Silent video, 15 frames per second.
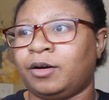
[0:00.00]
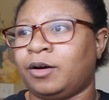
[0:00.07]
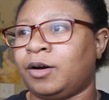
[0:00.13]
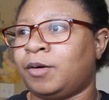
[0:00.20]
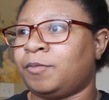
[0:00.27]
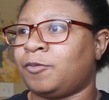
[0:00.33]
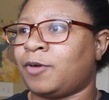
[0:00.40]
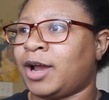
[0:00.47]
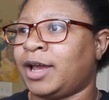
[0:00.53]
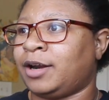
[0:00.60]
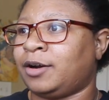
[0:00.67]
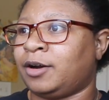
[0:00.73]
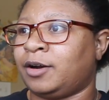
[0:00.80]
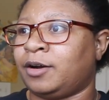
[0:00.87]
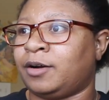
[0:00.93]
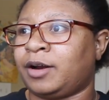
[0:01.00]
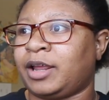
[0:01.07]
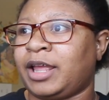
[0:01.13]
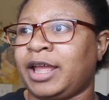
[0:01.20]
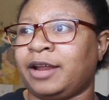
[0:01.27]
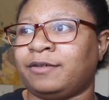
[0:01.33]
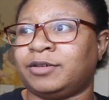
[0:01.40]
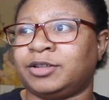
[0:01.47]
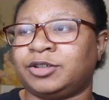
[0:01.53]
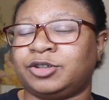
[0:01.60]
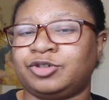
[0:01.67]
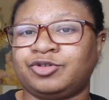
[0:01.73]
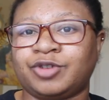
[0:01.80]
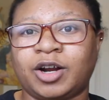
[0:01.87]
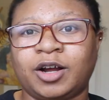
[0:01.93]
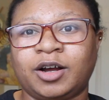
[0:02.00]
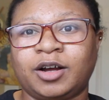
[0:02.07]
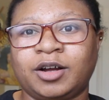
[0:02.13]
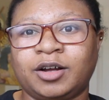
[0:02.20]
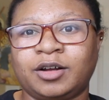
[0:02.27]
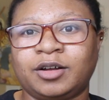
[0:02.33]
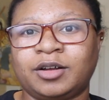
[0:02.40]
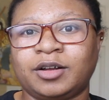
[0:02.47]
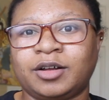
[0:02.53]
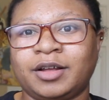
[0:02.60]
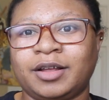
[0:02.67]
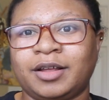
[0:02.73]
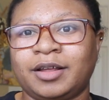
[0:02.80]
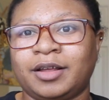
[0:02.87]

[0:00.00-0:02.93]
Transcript: um, writer Karen Strong,